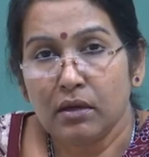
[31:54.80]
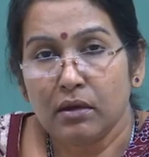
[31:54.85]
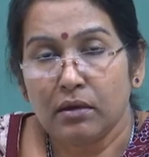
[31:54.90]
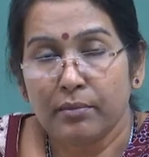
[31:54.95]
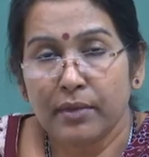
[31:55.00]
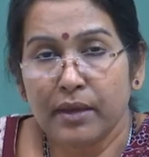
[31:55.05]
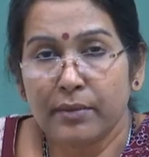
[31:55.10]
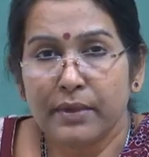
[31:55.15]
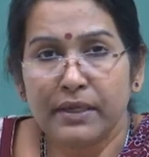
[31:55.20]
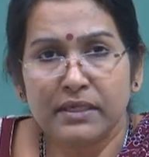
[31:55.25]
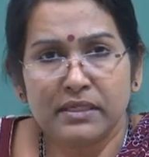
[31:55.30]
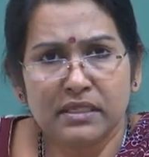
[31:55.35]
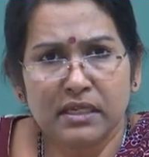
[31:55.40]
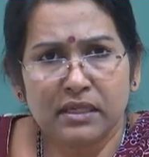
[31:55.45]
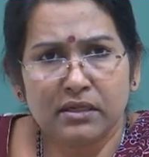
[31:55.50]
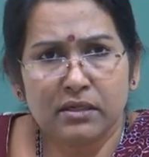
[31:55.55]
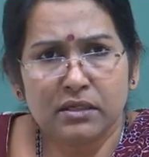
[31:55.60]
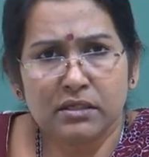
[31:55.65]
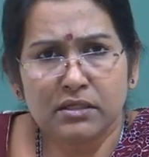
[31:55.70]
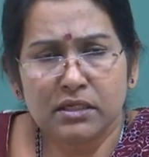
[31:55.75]
maybe it is
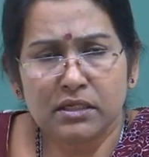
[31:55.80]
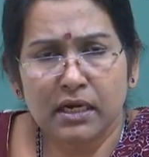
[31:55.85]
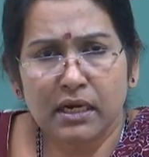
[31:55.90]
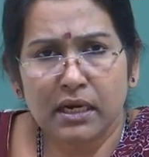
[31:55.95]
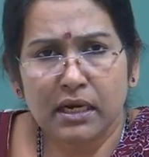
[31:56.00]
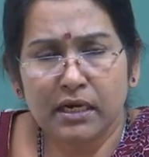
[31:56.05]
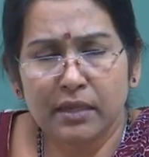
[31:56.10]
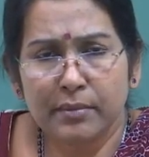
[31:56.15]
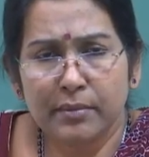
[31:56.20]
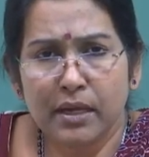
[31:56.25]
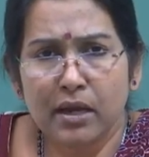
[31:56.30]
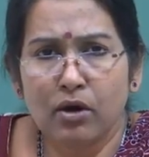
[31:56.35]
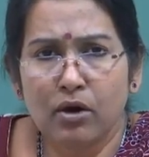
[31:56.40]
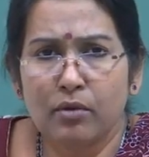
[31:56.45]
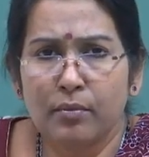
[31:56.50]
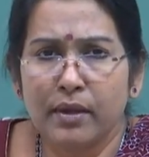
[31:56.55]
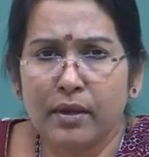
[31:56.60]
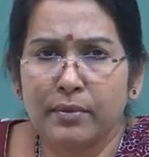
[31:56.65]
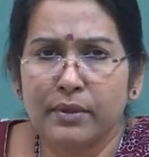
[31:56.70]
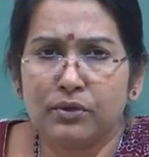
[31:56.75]
industry, academia, or
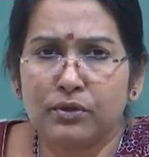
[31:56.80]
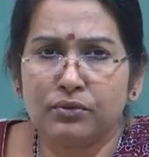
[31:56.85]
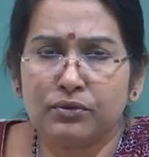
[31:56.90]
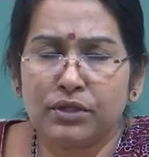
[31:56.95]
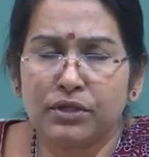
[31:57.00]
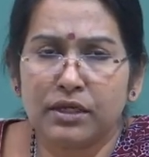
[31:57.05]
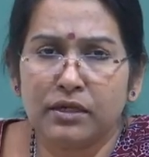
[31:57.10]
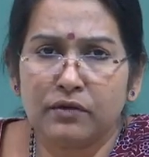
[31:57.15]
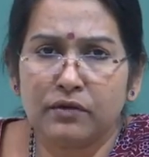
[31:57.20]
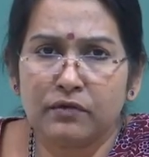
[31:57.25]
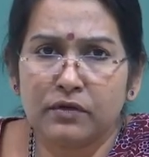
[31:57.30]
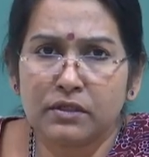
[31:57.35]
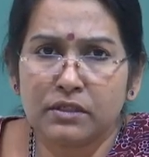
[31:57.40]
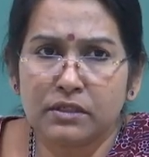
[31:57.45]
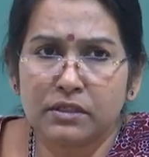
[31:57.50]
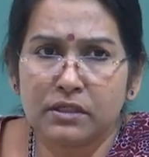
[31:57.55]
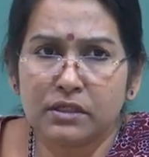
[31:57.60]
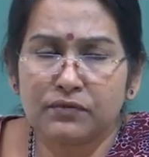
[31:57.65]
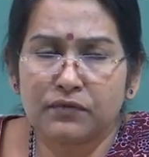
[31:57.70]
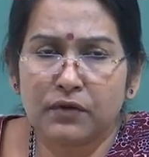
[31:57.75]
maybe 2-3
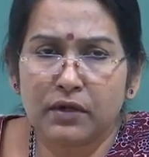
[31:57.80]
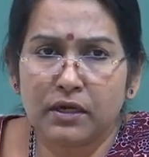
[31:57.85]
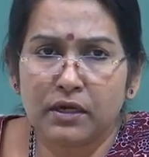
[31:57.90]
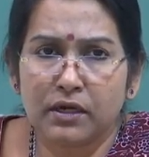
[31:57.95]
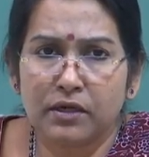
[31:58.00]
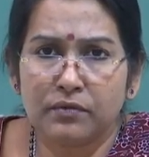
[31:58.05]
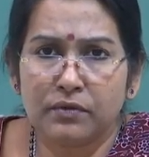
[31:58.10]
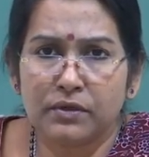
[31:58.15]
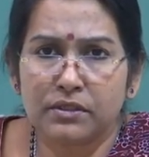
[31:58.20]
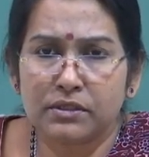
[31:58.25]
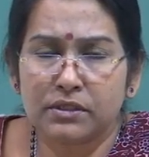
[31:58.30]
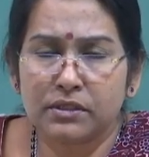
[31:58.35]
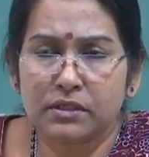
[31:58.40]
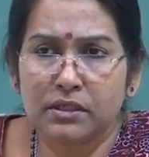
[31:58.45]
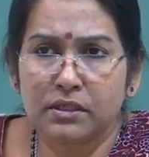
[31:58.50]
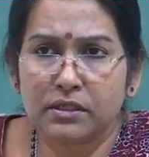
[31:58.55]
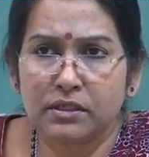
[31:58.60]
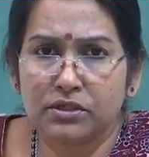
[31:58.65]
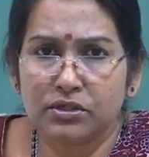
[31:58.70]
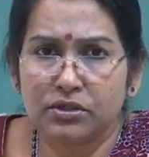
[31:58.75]
universities, foreign university,
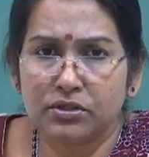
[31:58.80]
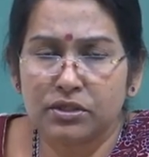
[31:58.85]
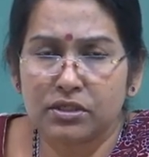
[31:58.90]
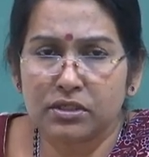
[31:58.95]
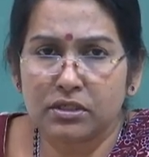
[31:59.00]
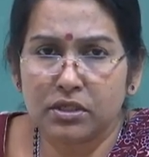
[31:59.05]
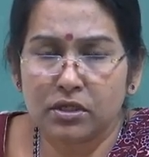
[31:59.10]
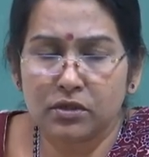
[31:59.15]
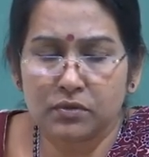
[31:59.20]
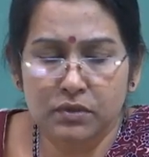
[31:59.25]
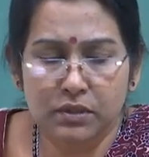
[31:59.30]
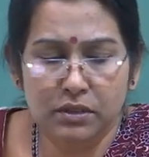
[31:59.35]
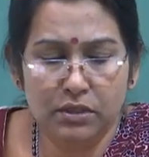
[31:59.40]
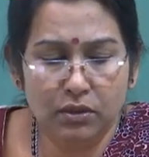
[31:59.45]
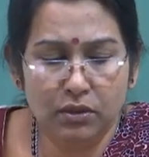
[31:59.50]
indigenous university, they